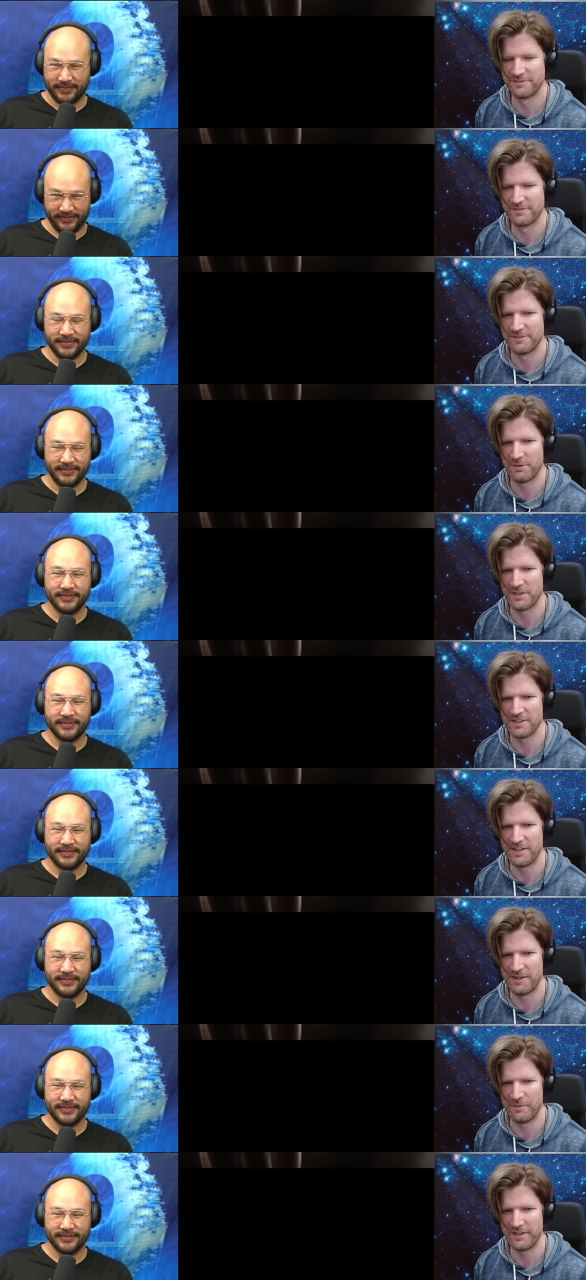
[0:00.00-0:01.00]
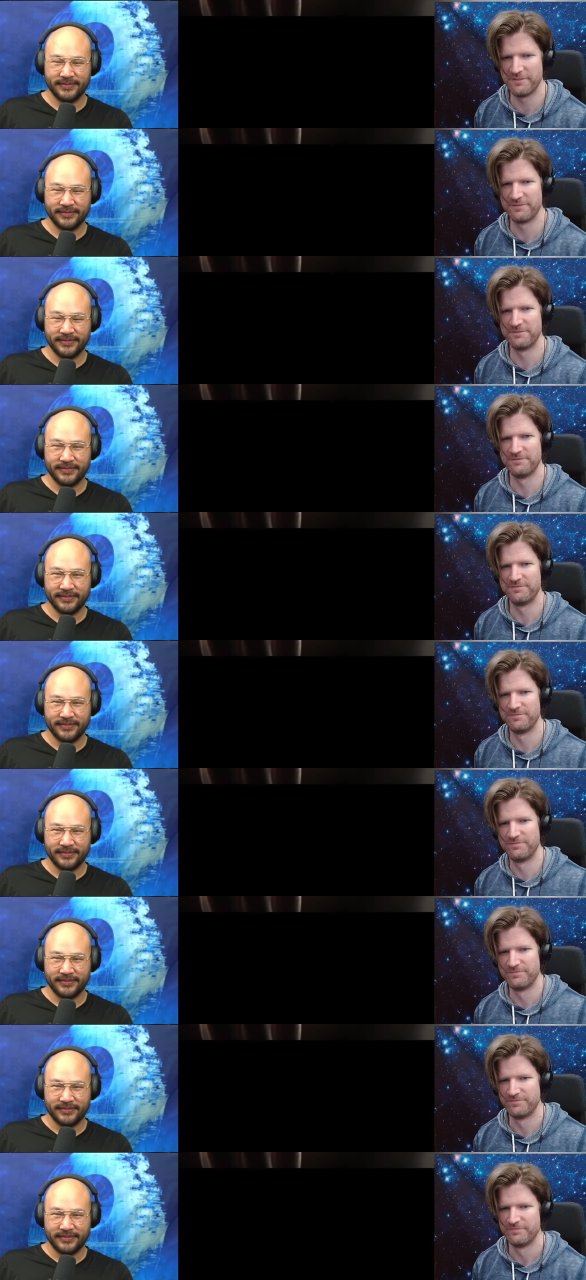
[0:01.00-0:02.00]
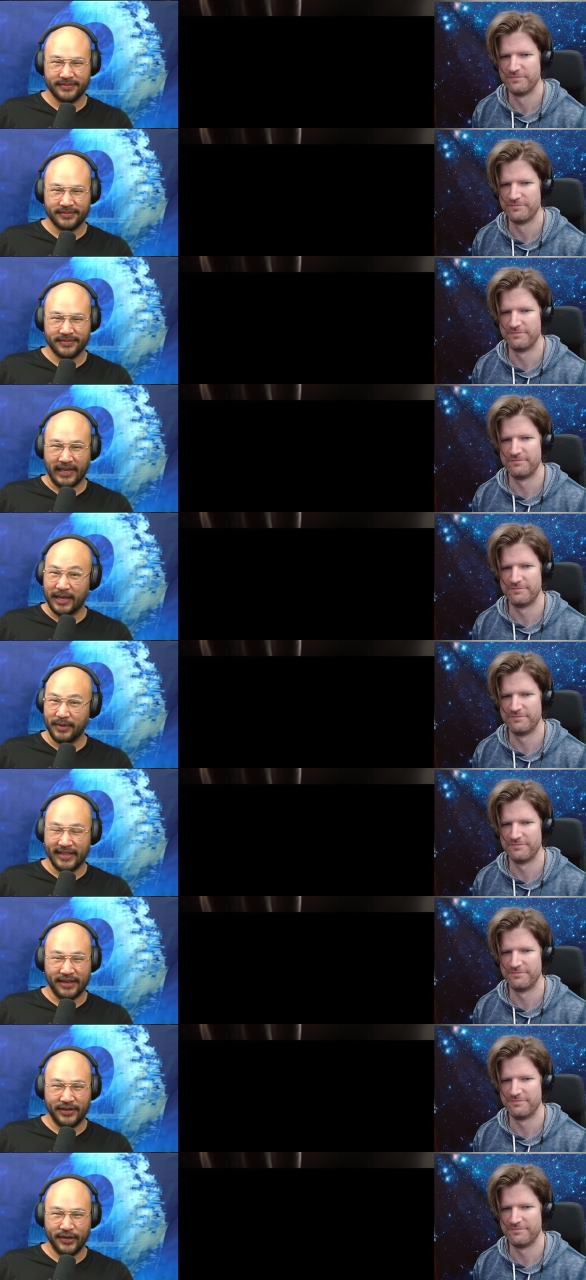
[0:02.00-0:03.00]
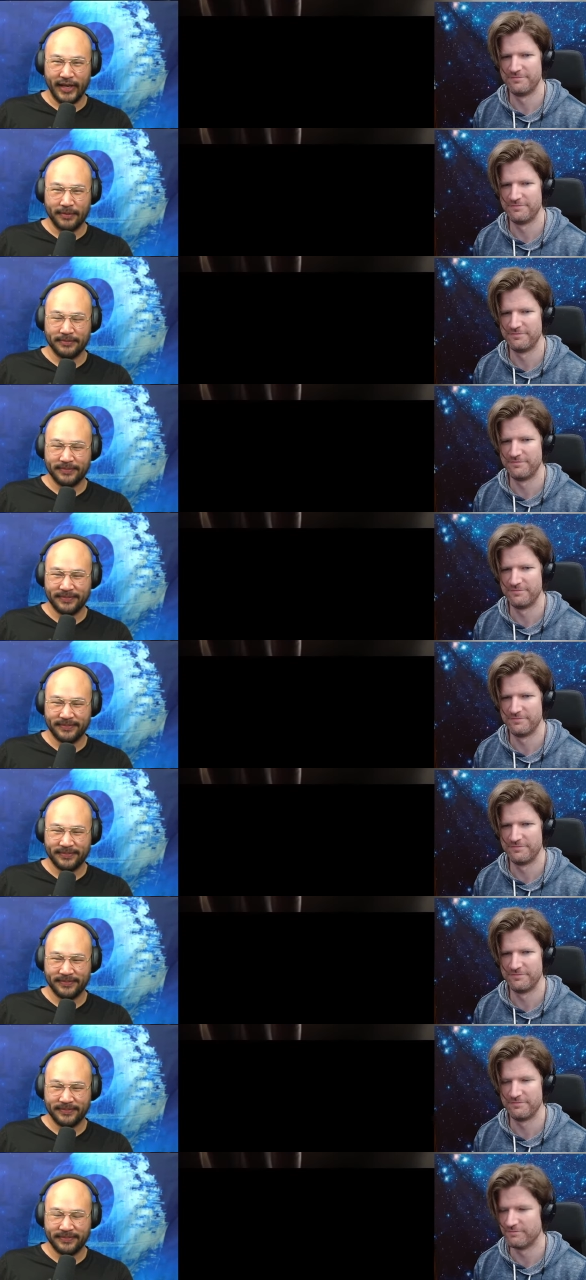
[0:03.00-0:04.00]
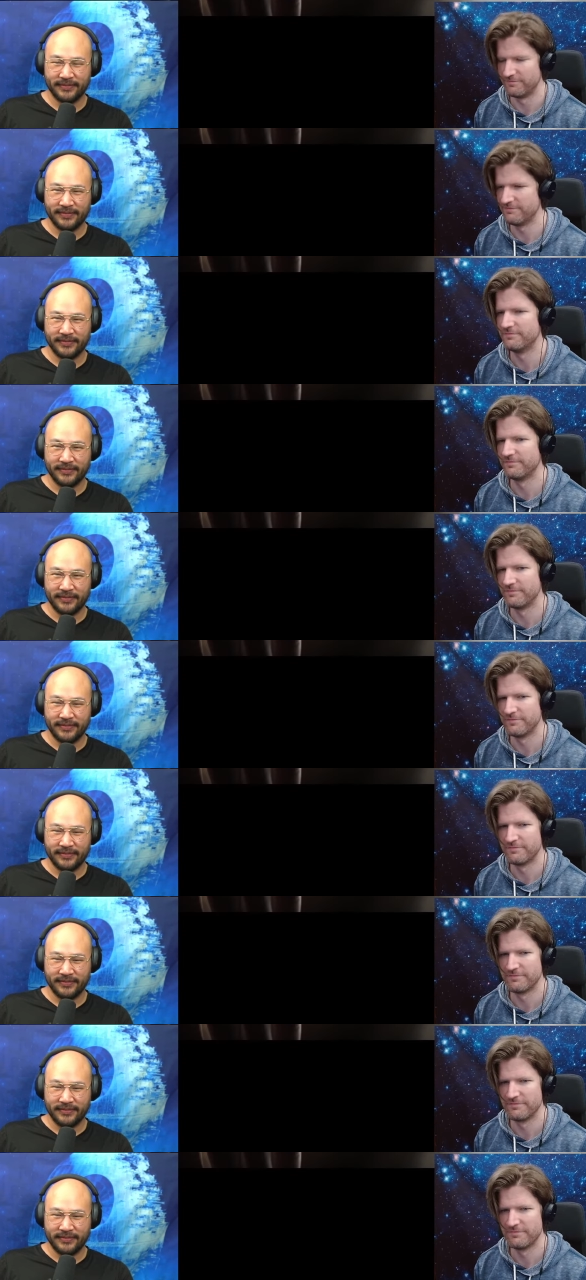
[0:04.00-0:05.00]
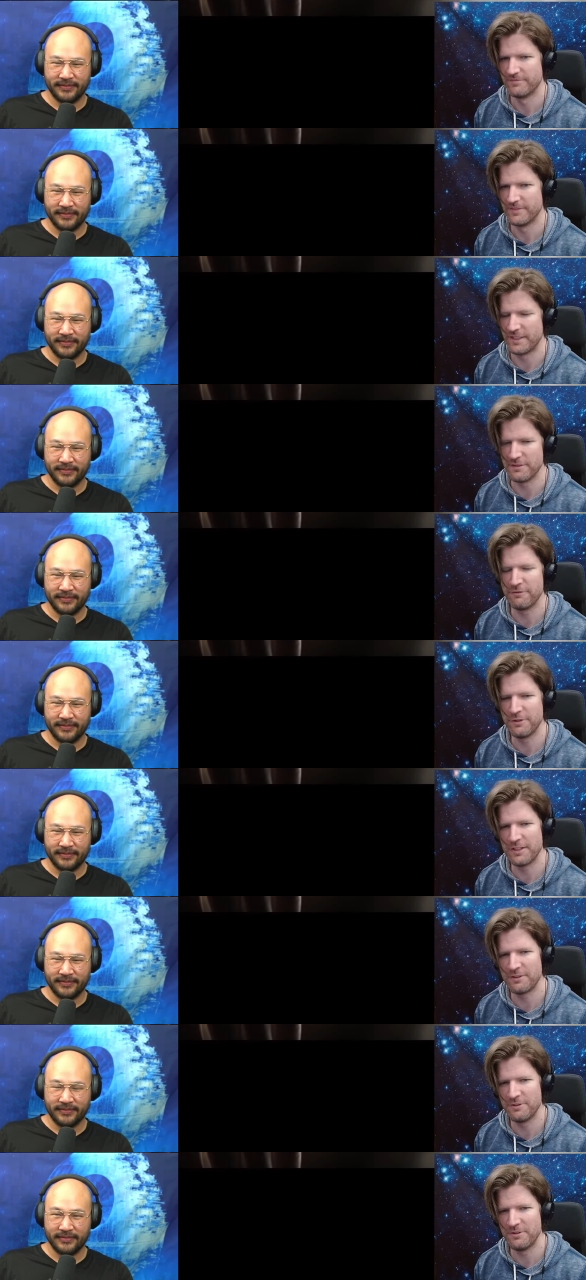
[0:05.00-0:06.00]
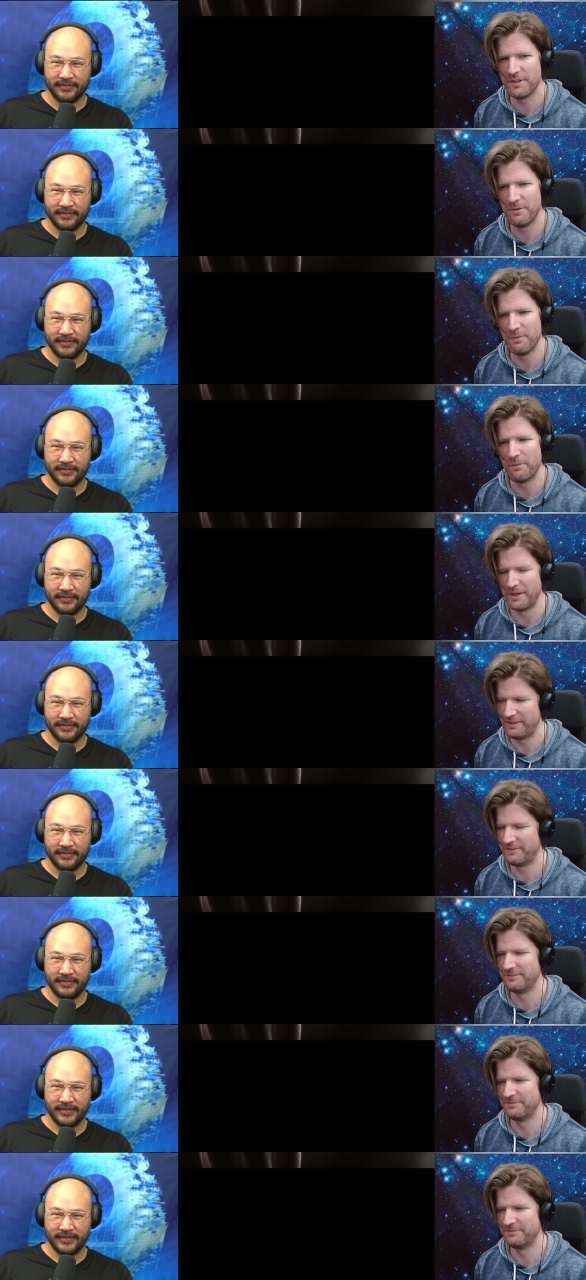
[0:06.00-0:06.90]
Speaker 1: Mm-hmm. I'd watch that anime. I'd play that video game. Mm-hmm. Doesn't feel like Dune though, but